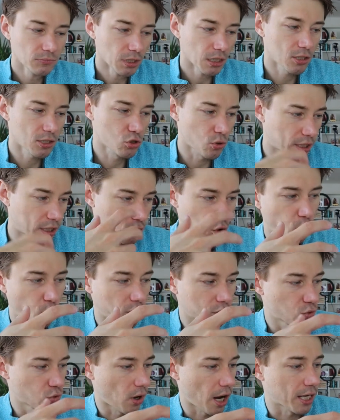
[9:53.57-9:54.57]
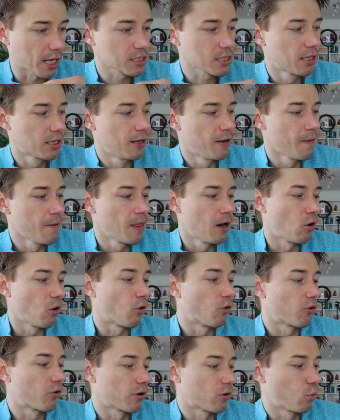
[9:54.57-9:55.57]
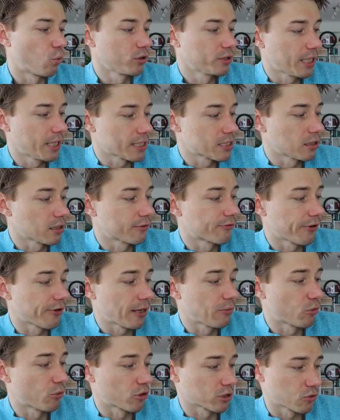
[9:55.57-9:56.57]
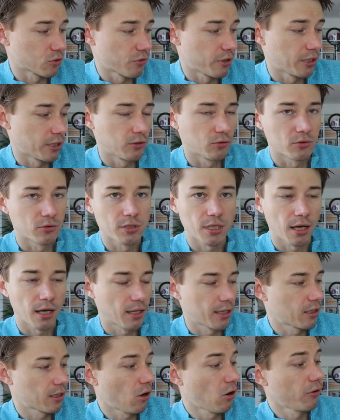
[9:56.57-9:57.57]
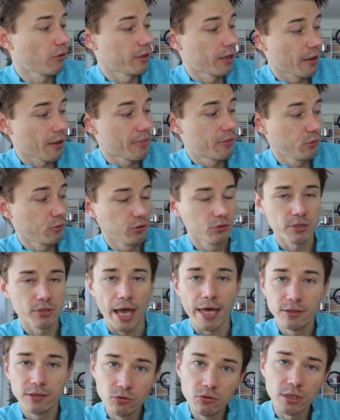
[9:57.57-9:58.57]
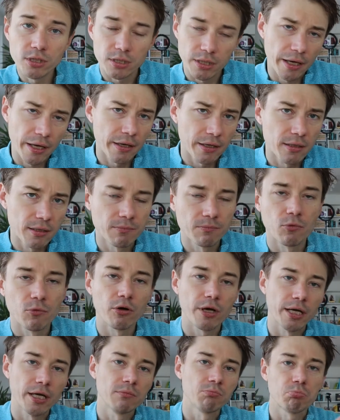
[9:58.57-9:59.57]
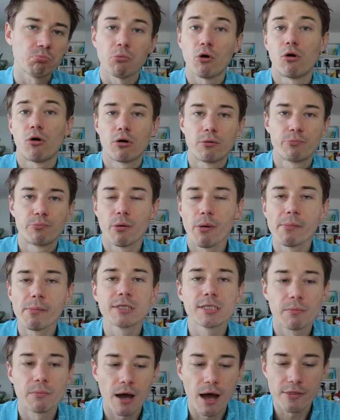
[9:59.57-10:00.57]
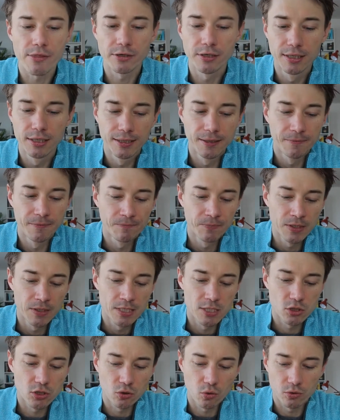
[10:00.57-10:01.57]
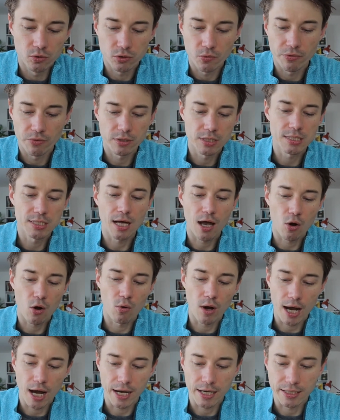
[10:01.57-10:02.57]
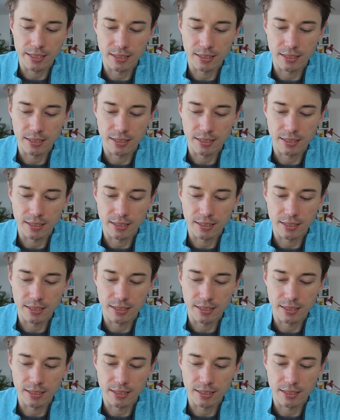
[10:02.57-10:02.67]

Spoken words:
So I know what to ask. Or what testing frameworks do they use? I like, oh yeah, do you use Unity? Yeah, okay. Or probably some other. So this is how I